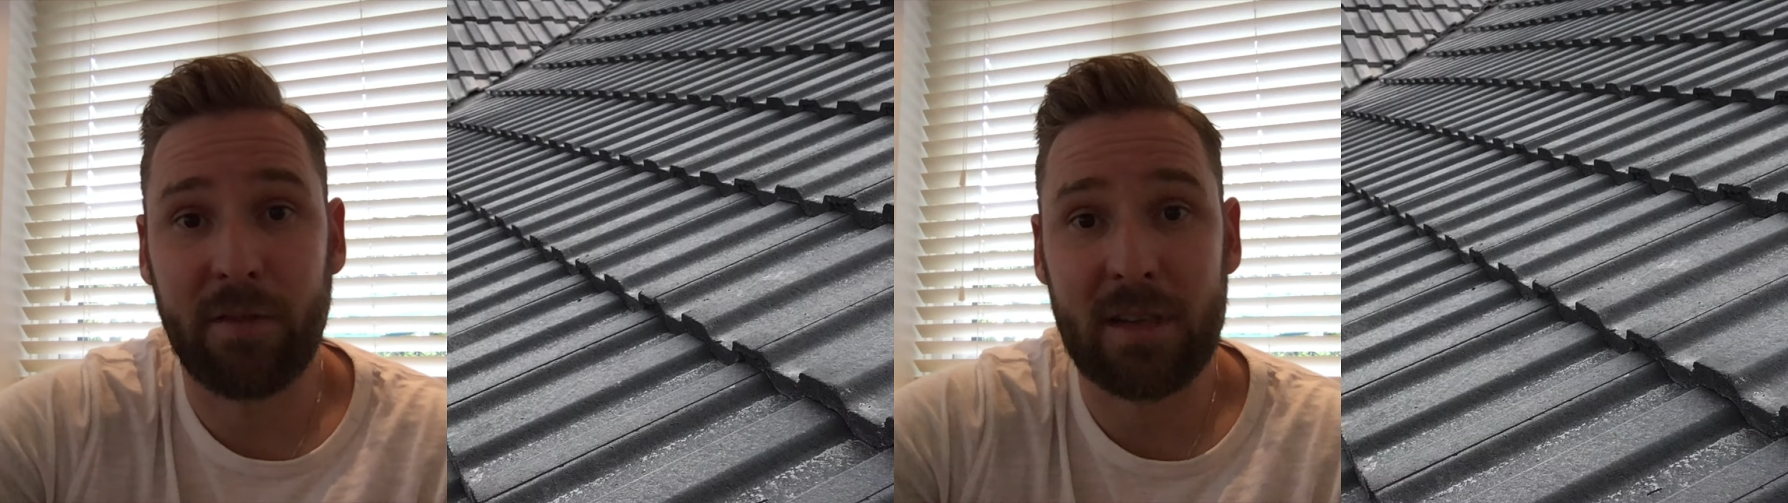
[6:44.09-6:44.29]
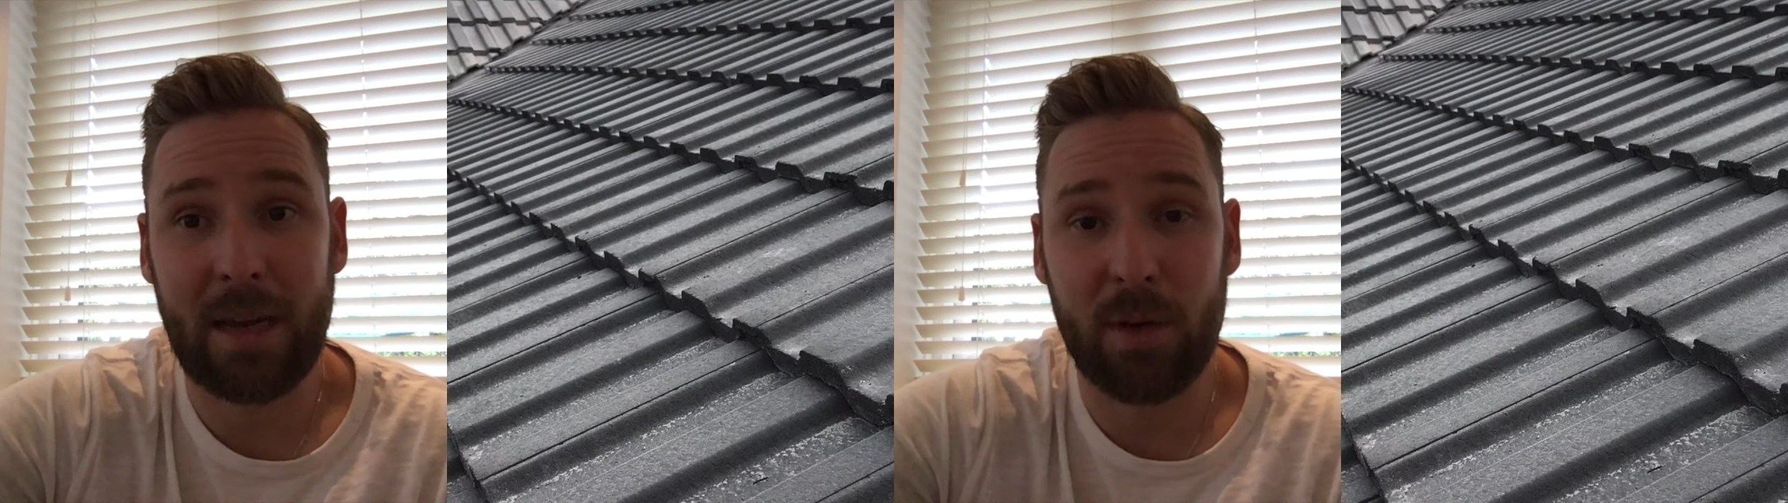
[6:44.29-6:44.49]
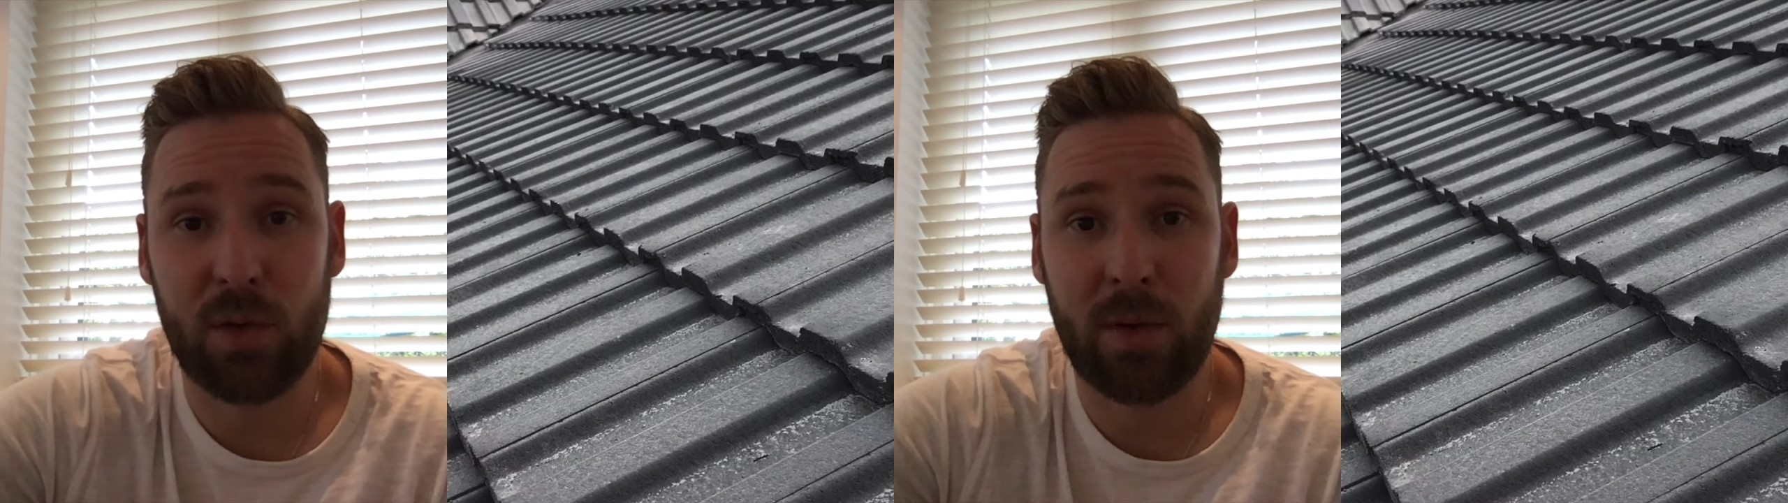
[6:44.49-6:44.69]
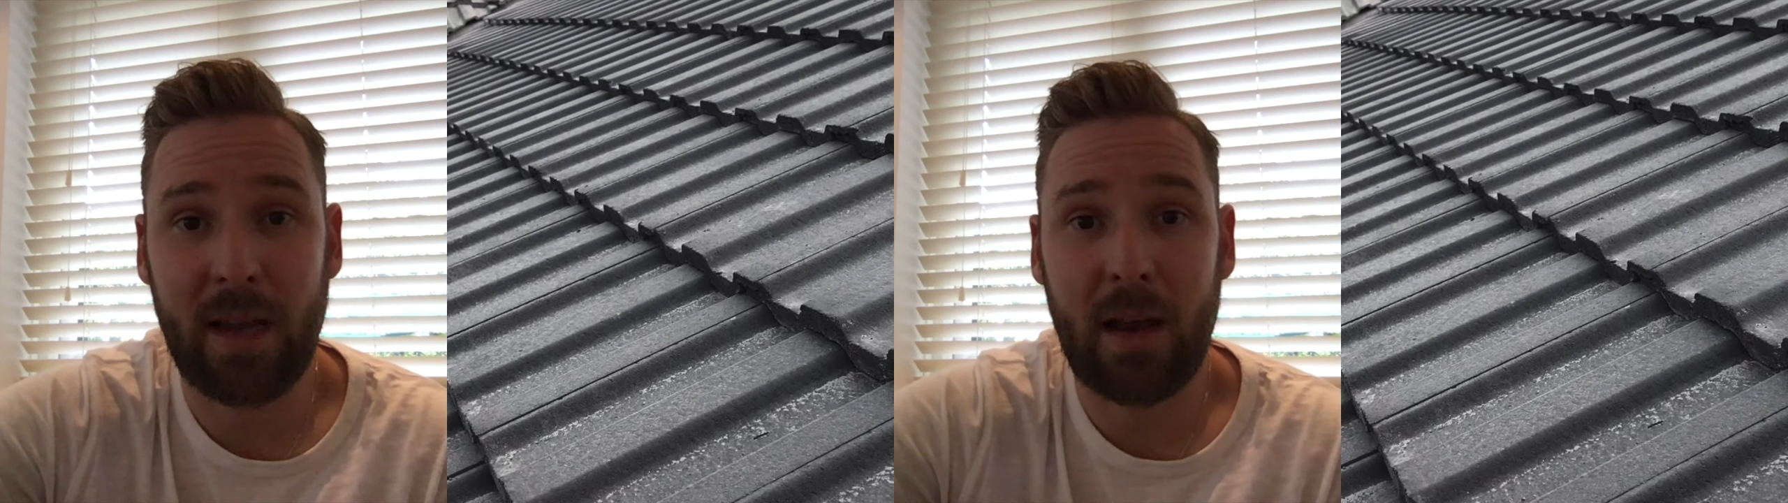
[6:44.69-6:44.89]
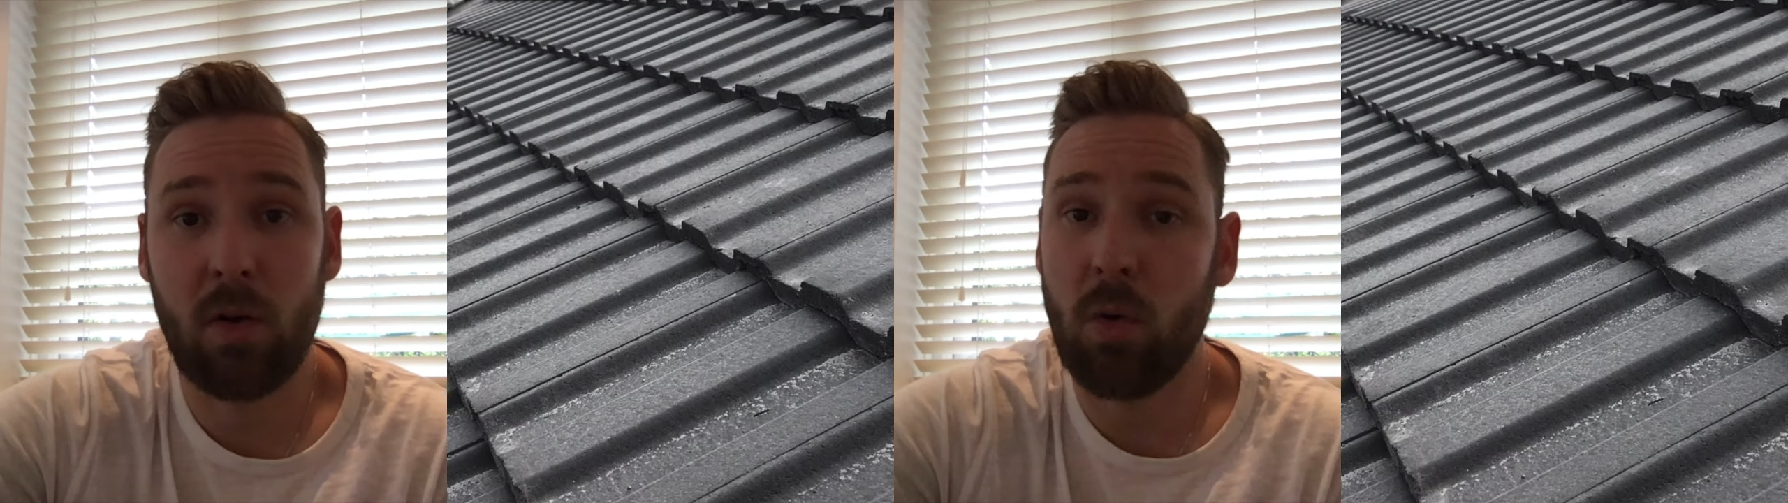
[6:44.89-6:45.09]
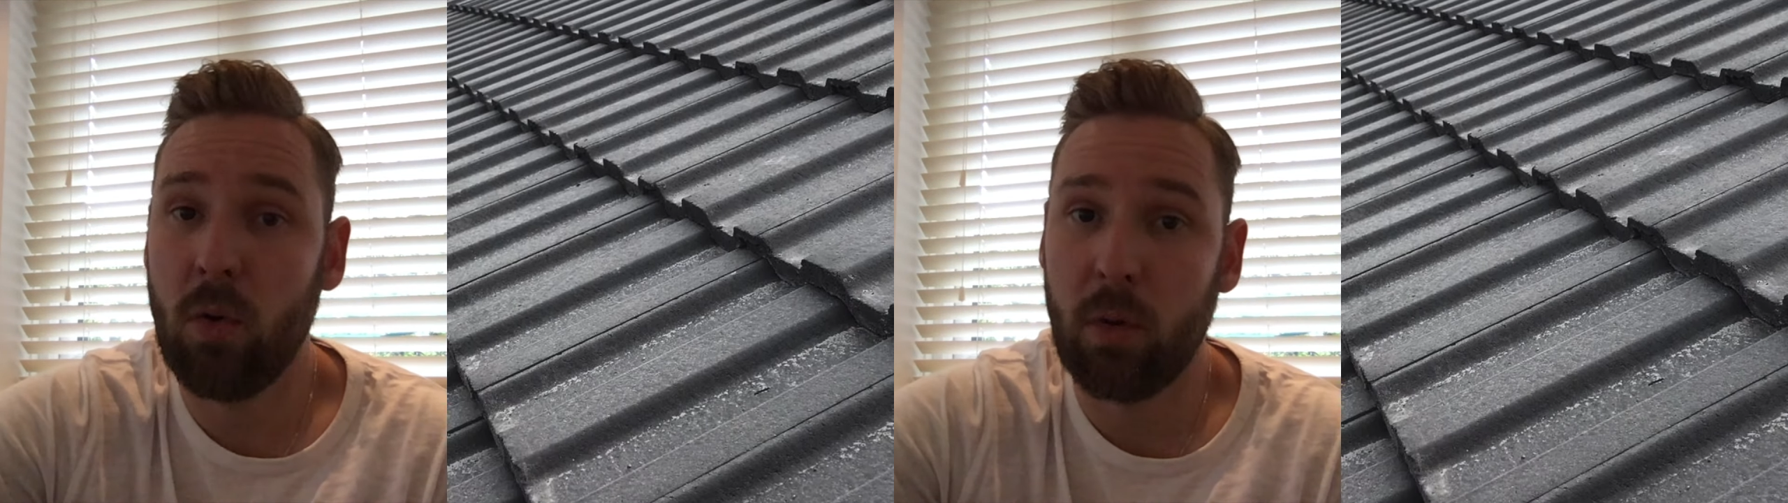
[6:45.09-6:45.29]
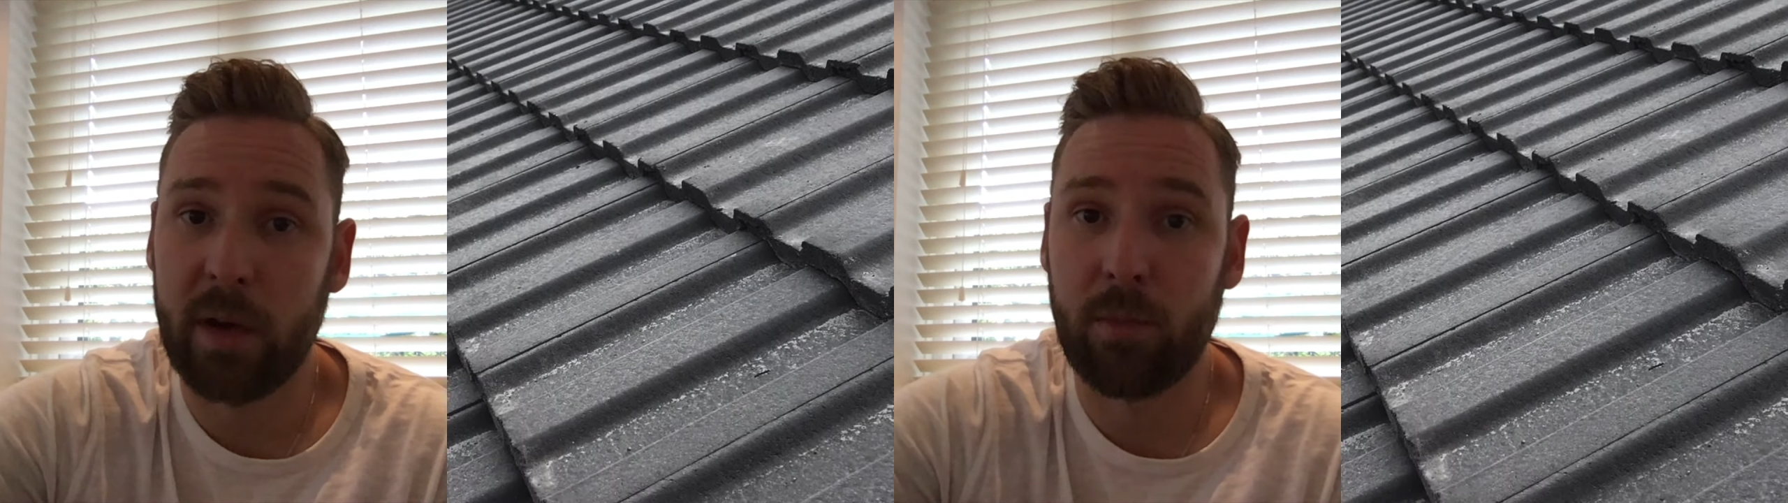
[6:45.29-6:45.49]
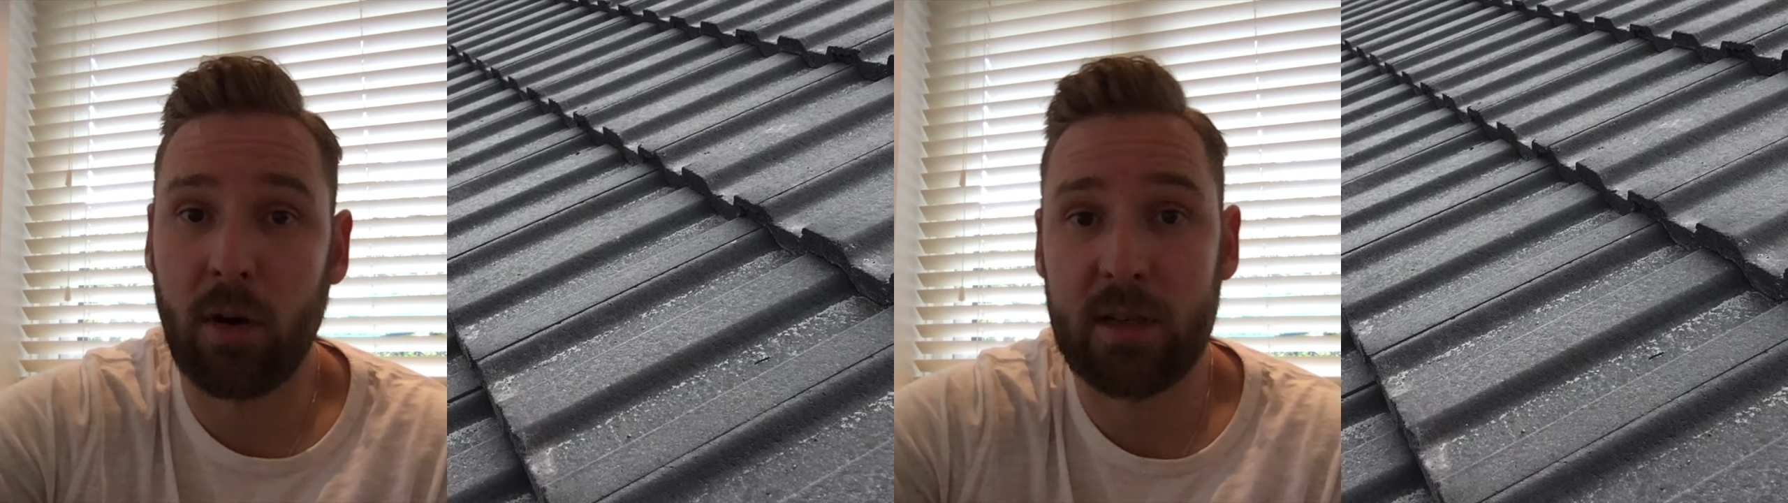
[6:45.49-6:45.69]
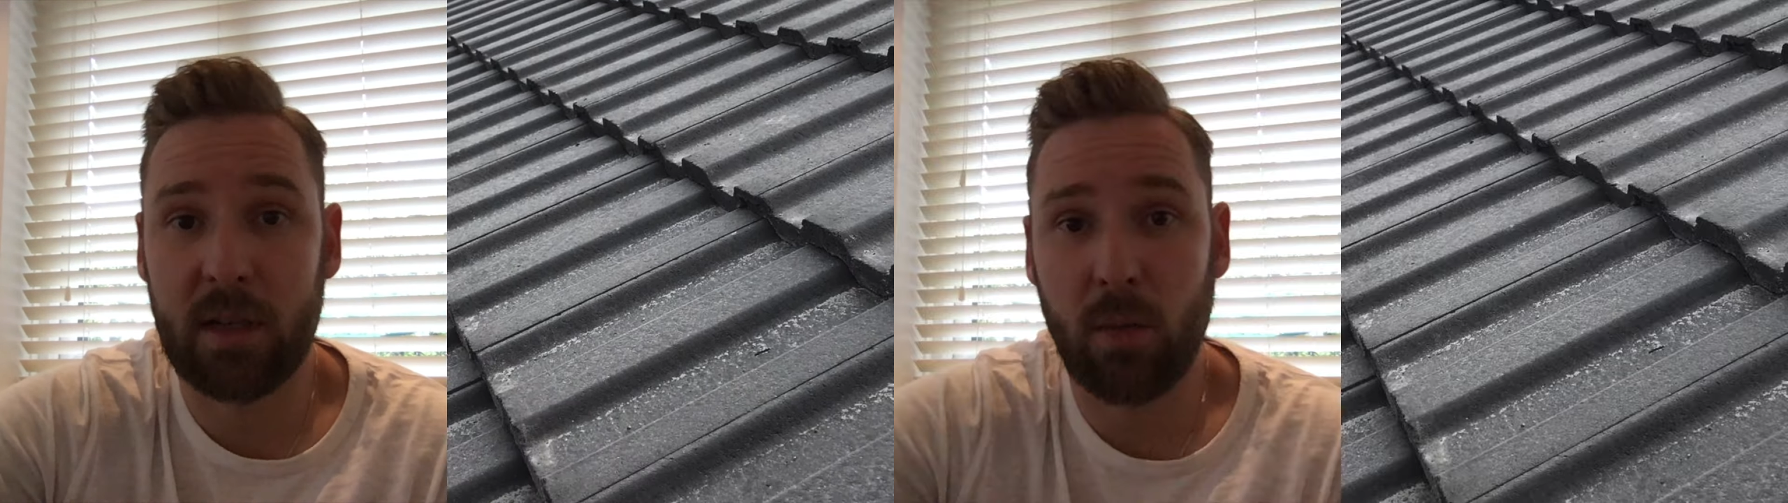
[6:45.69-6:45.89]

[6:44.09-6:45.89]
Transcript: the same issue again, or that we can price in the